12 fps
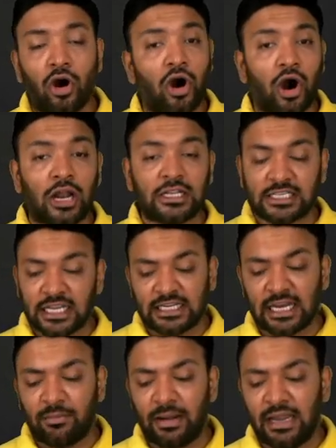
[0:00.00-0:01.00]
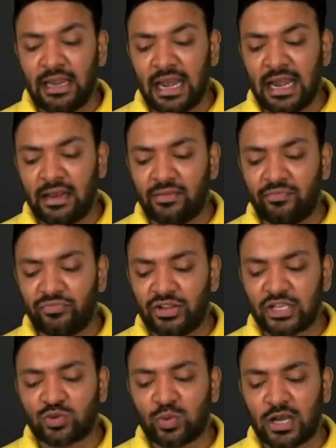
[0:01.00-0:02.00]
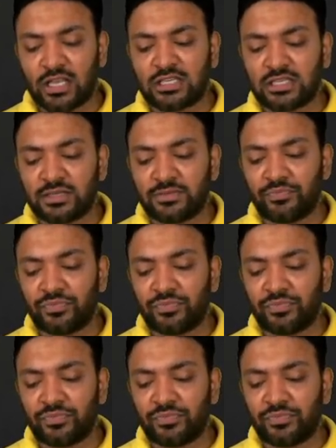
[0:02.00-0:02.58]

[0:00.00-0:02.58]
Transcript: On settlement date, this was